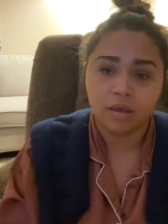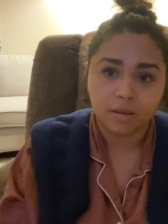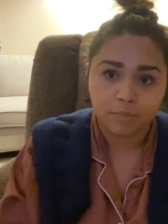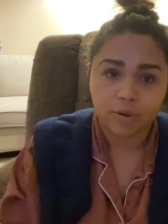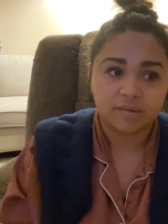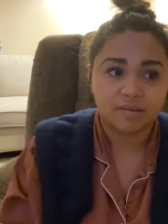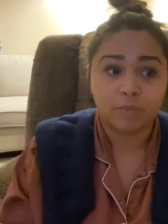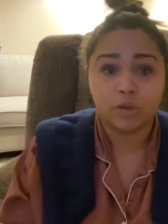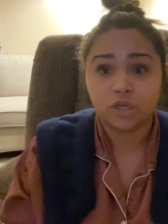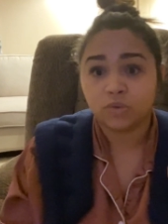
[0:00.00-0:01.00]
brainstem,
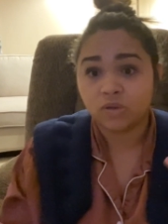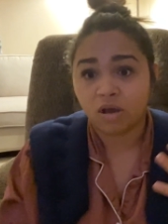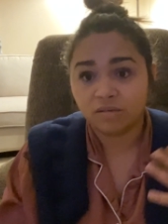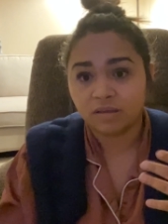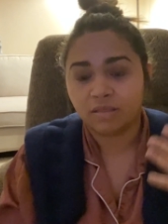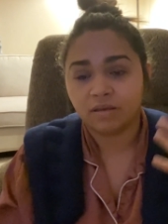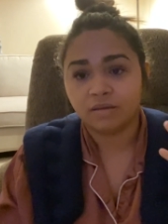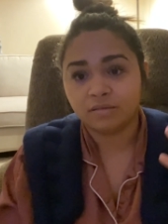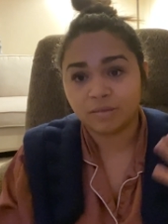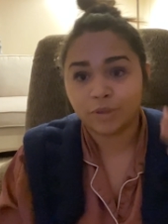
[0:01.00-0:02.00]
which was causing the
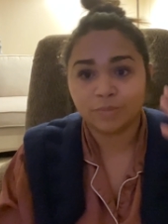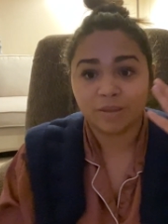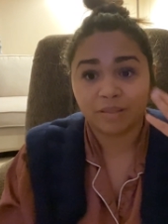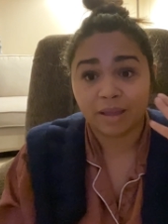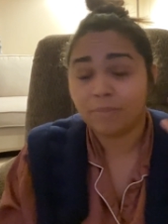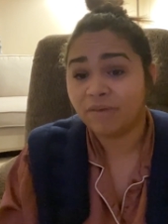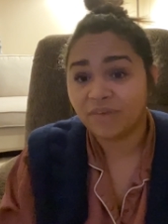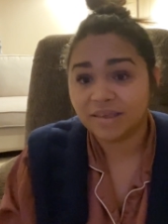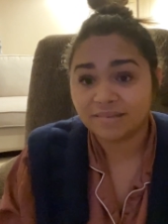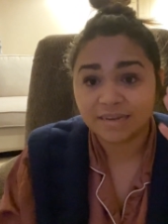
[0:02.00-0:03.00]
symptoms in like my
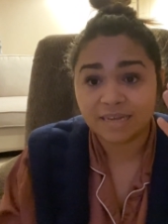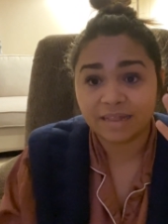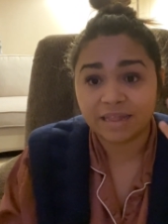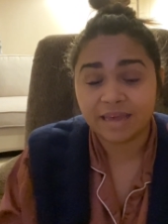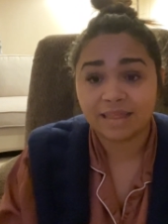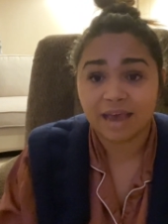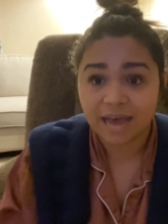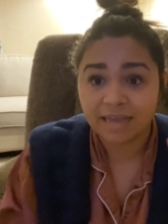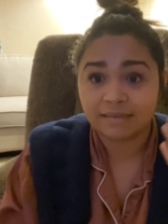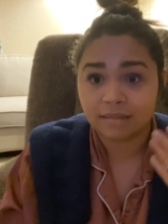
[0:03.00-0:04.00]
face, the tingling in the
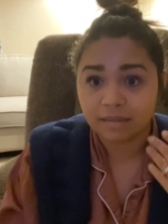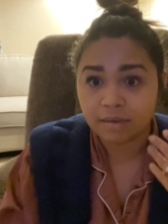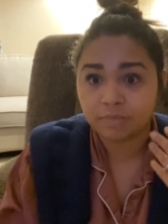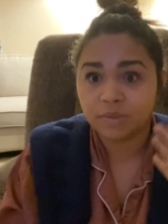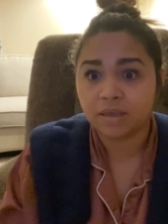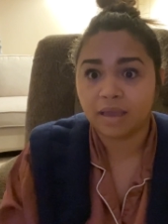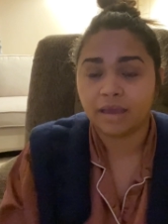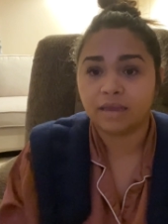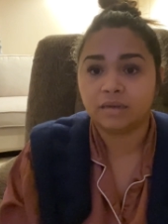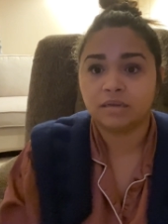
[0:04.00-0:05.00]
eyes and lips,
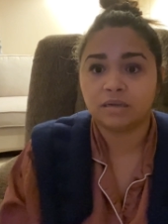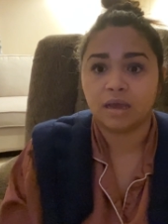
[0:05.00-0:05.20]
and